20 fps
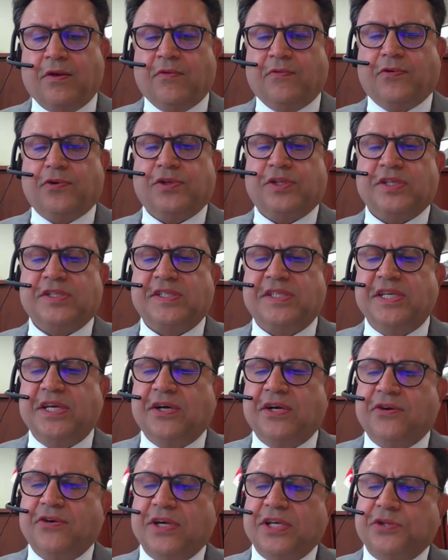For the
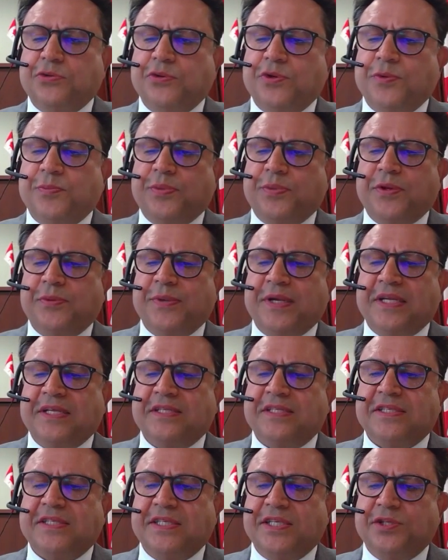CRA to
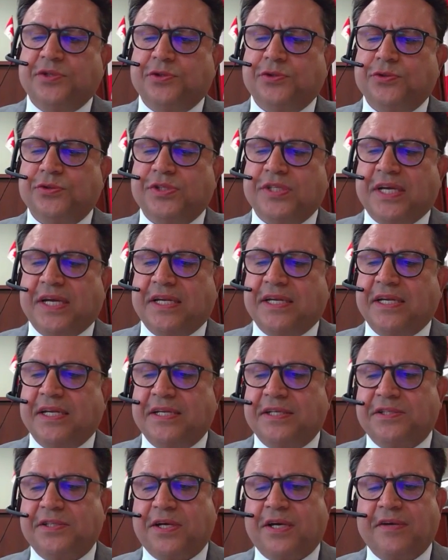implement C-10
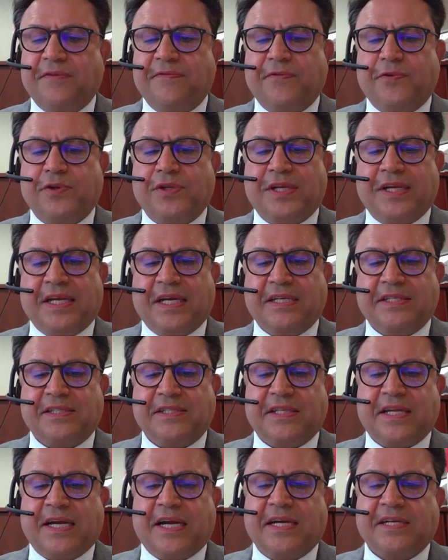in time for the
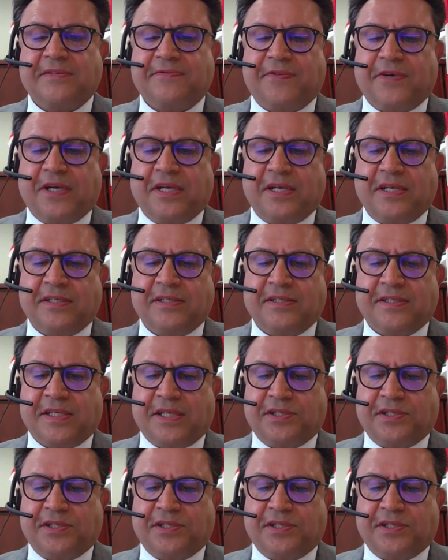next tax filing